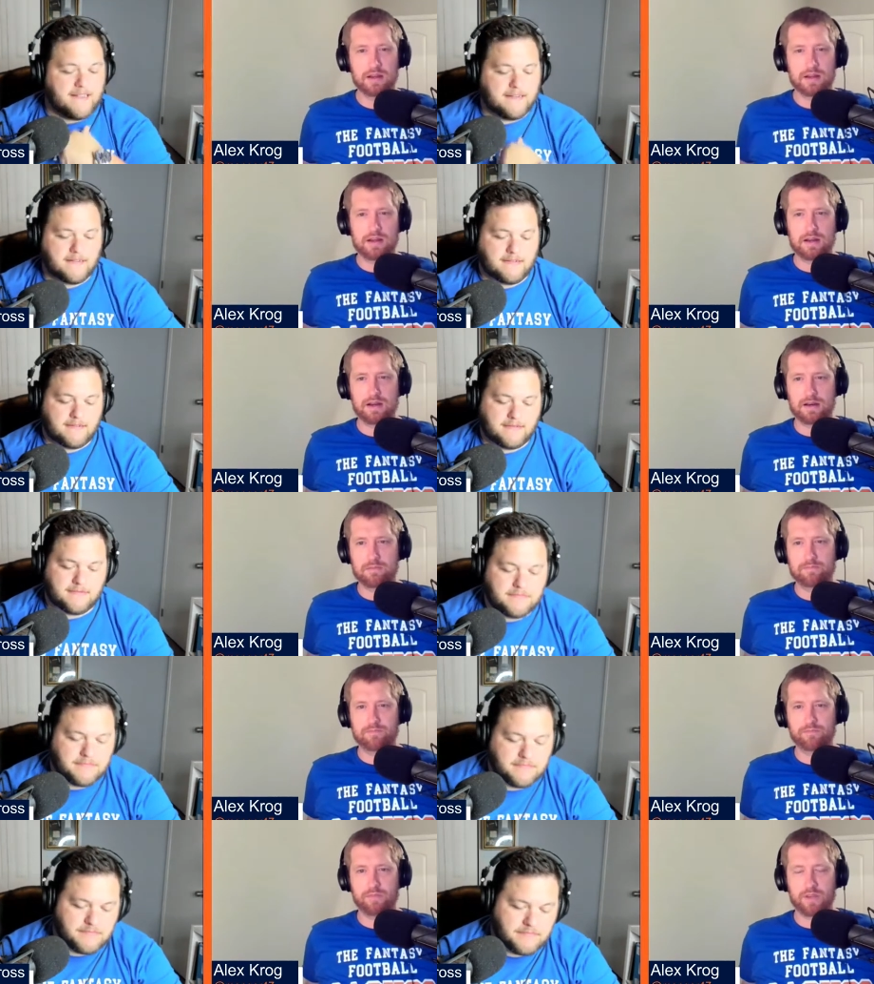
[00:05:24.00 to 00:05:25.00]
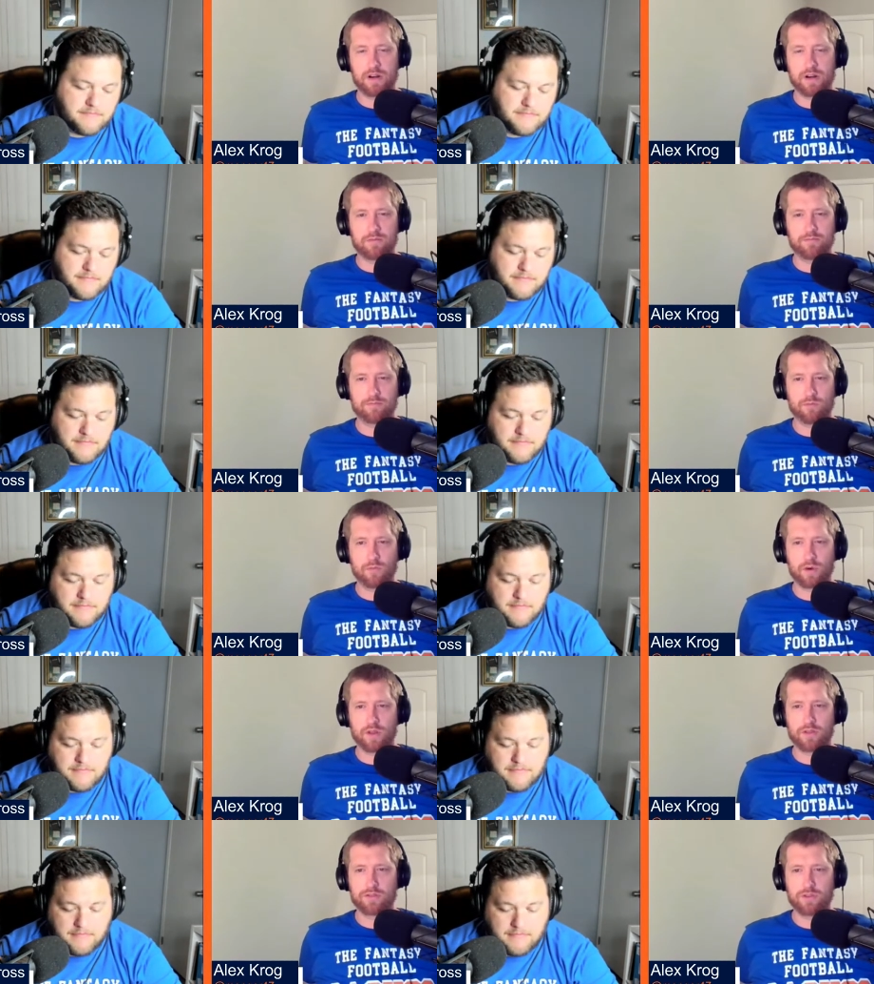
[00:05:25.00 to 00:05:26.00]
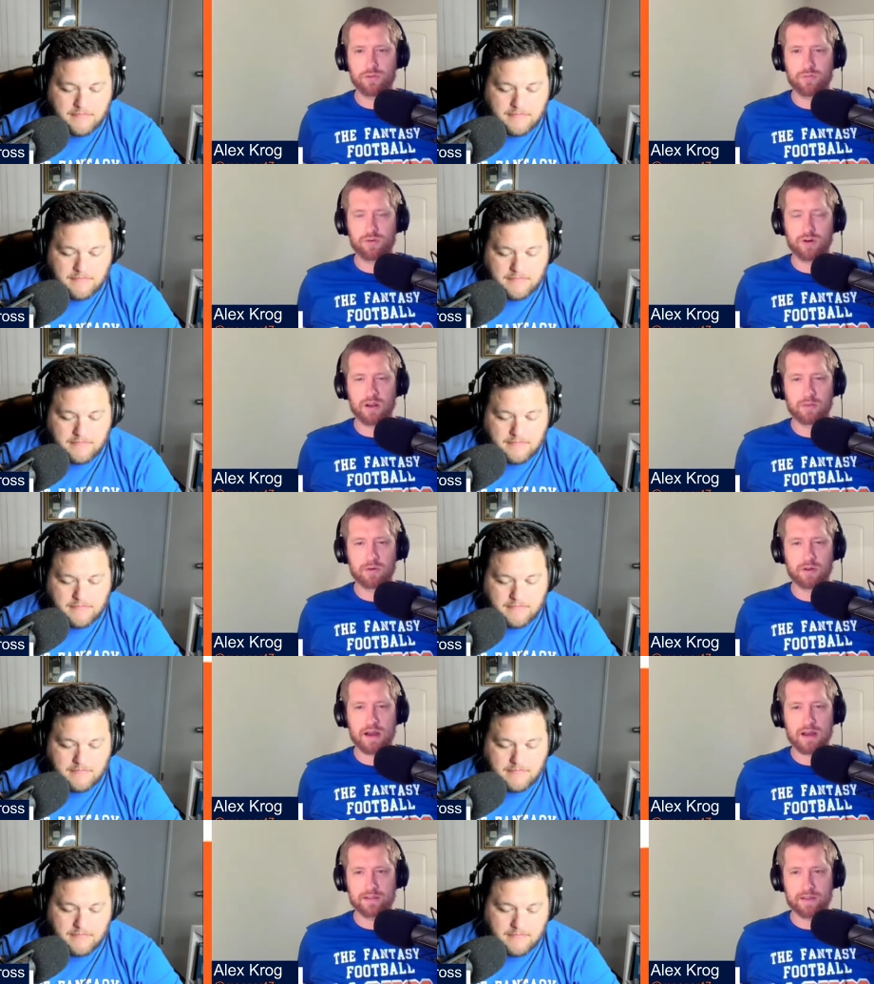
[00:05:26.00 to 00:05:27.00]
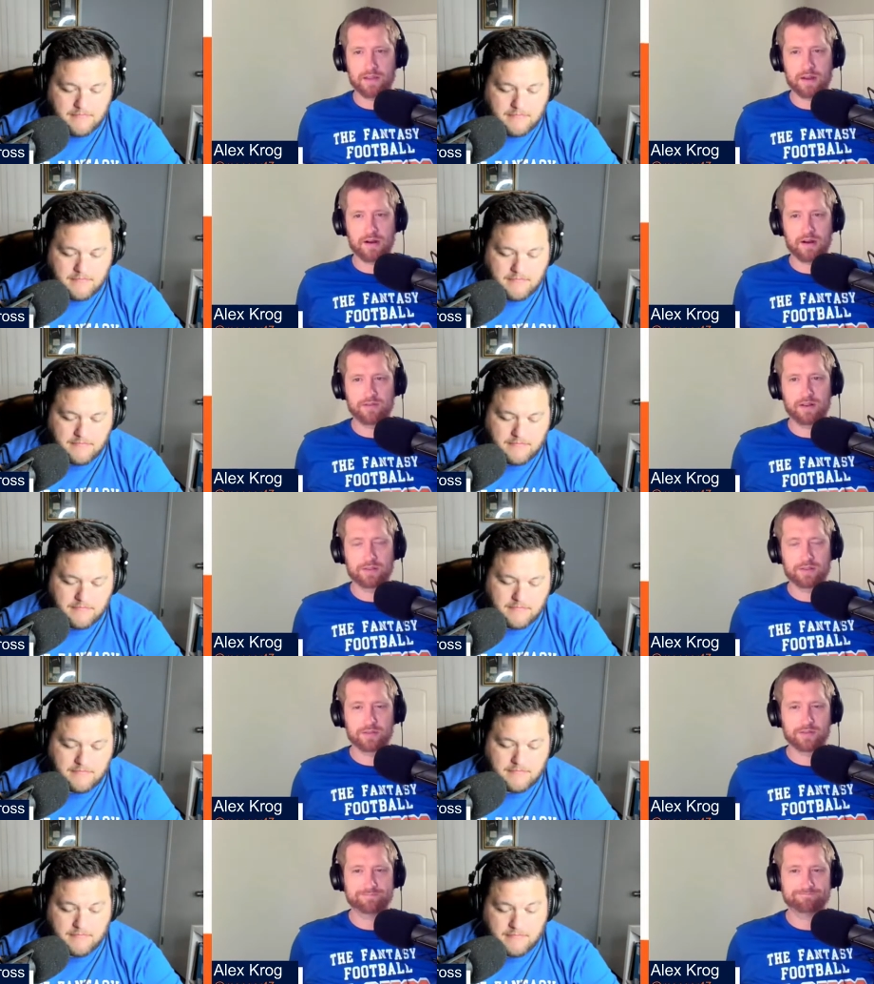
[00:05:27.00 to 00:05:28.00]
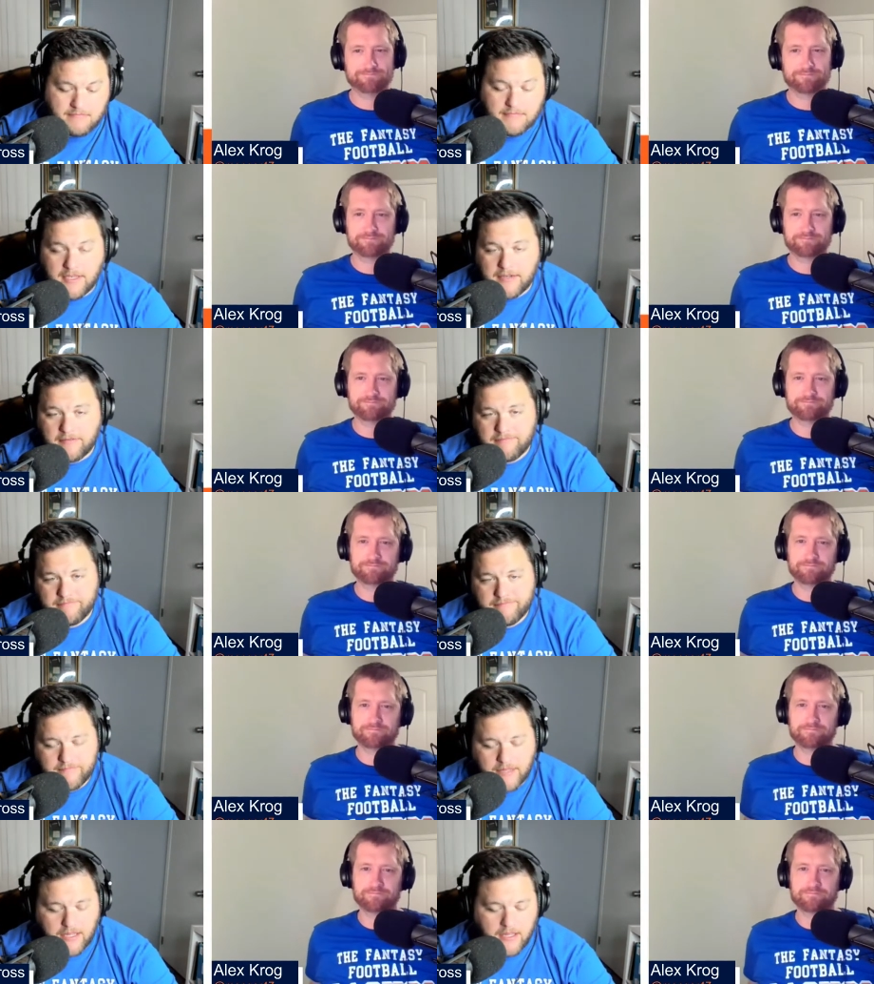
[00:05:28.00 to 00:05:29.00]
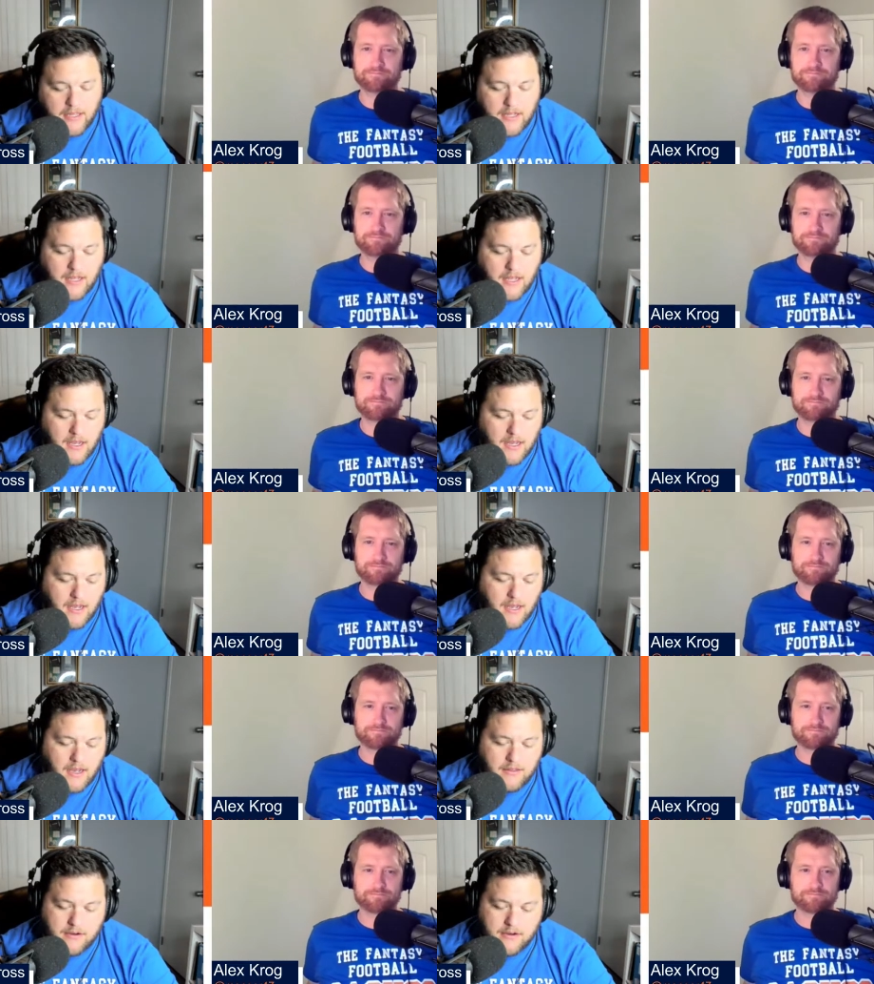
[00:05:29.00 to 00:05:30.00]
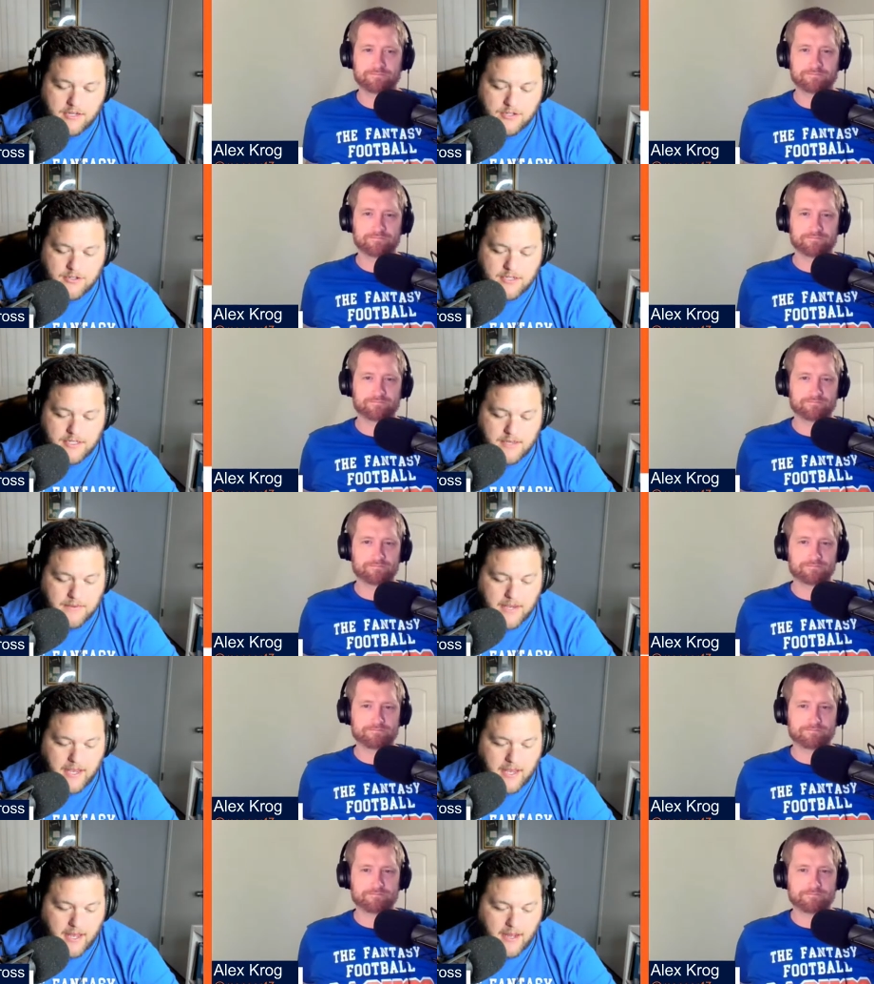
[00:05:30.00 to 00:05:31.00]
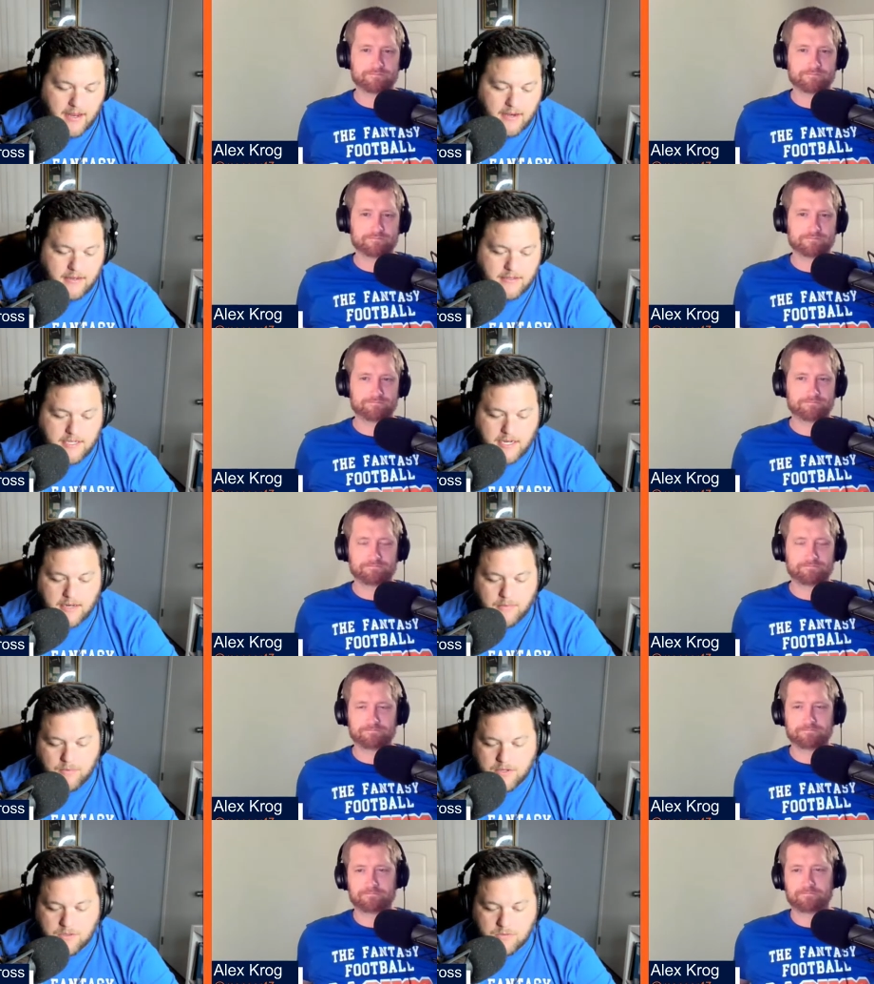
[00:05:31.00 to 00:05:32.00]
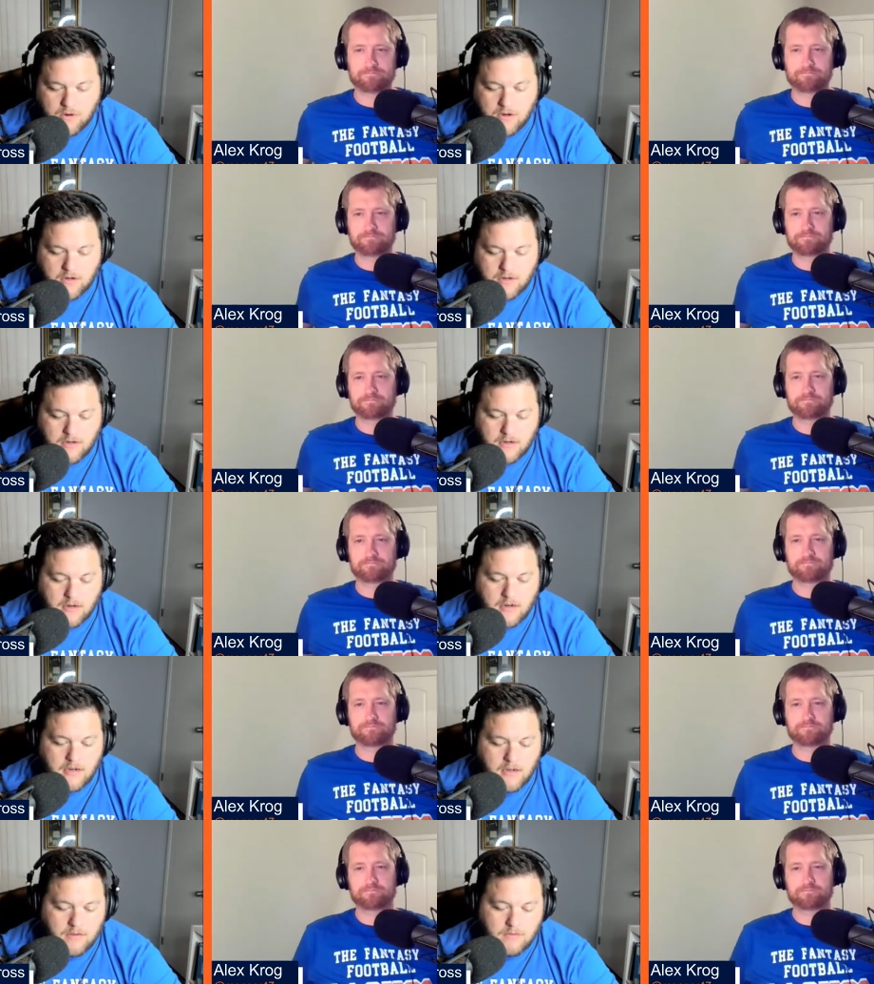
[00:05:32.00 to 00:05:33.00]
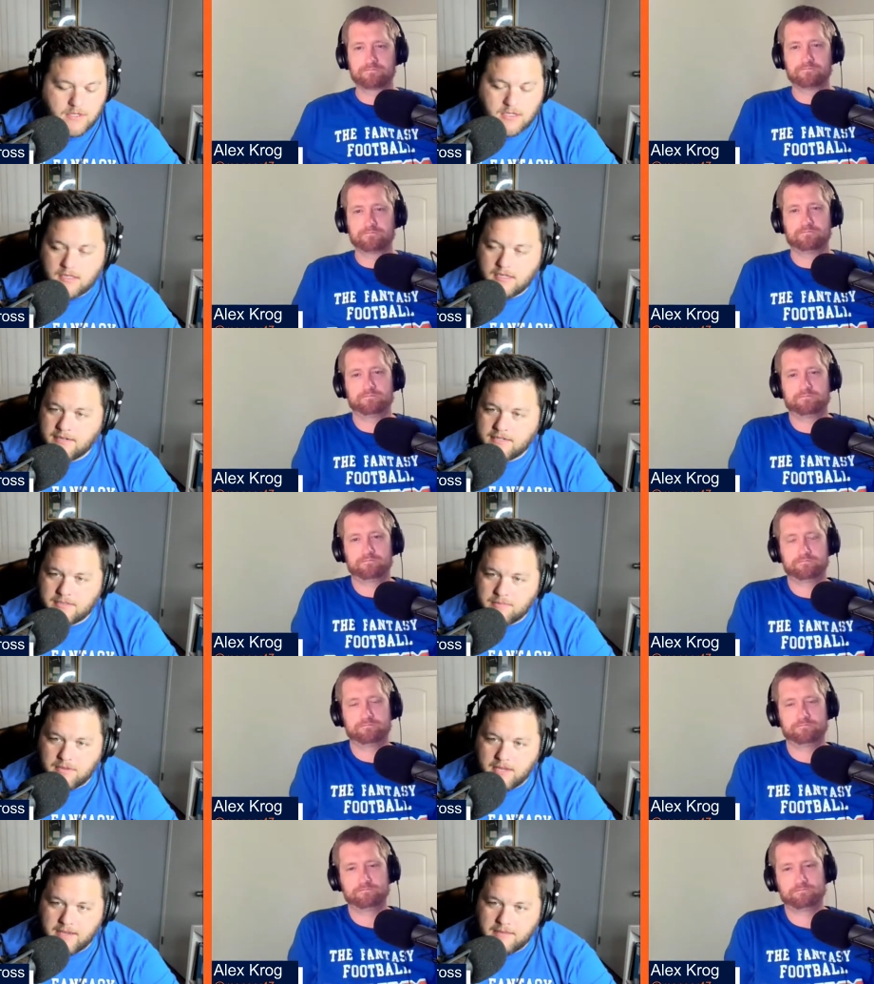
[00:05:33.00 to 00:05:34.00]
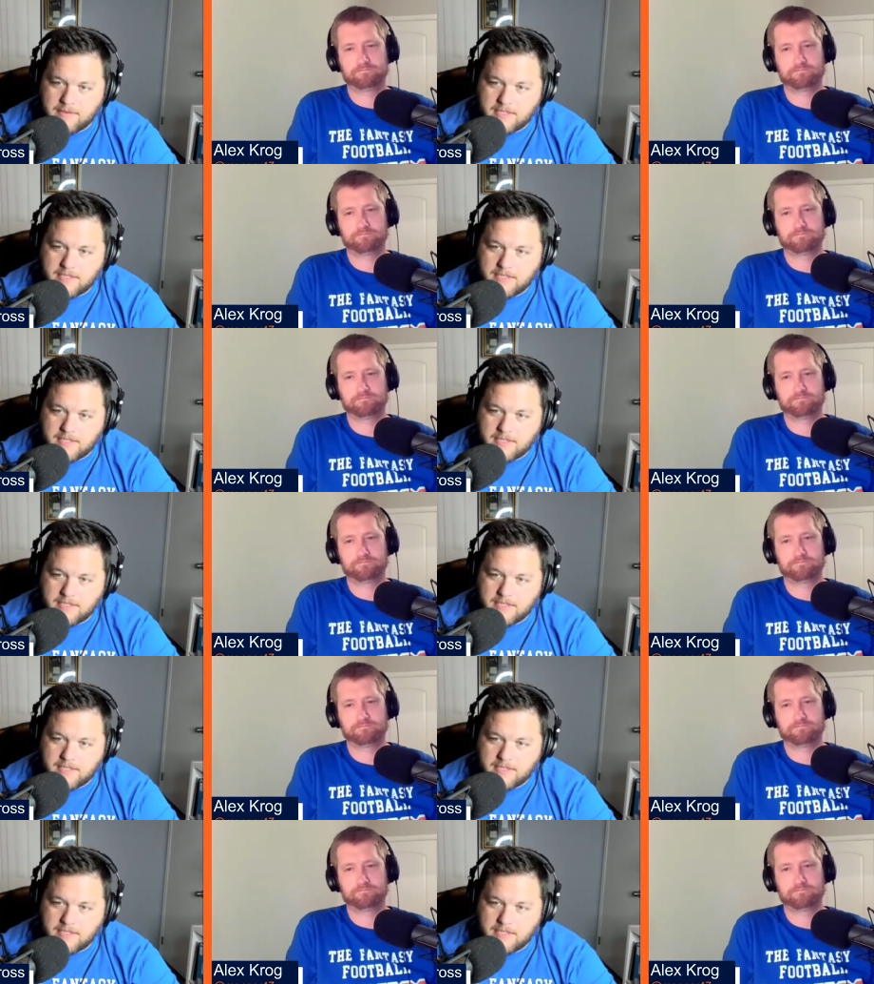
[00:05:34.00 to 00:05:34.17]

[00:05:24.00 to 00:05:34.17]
Speaker 1: um, you know one of the two playable guys on that offense. Yeah. Uh, other
Speaker 2: injuries that we had: Teddy Bridgewater was cleared to play but